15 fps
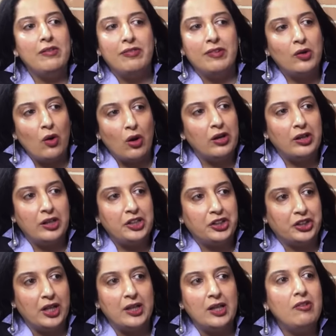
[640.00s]
different
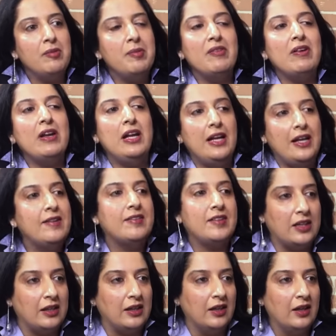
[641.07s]
connotation. I think we're being very
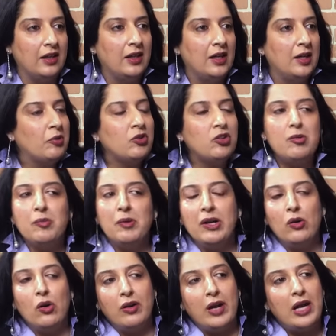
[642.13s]
lazy because hmm. people are
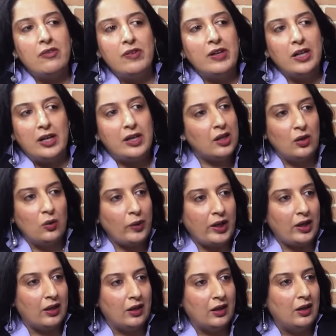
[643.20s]
not right wing in any other
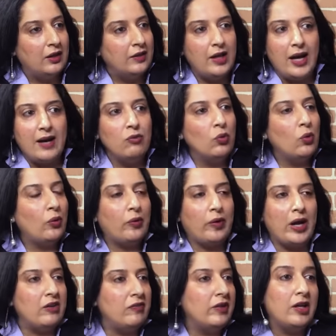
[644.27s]
way. Hmm. They have no
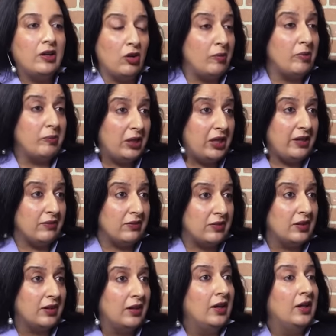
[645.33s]
right wing economic
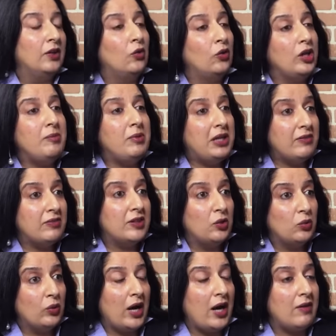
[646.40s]
beliefs. The only beliefs they
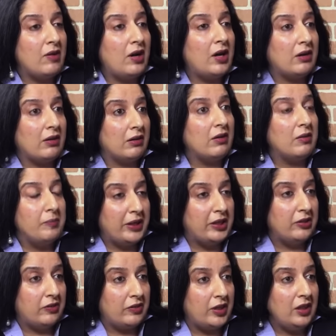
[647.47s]
do have are
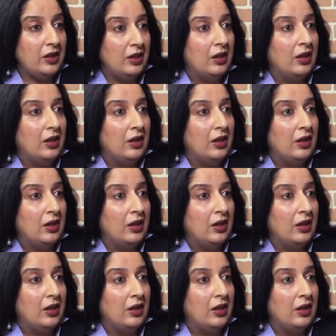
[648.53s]
bigotry.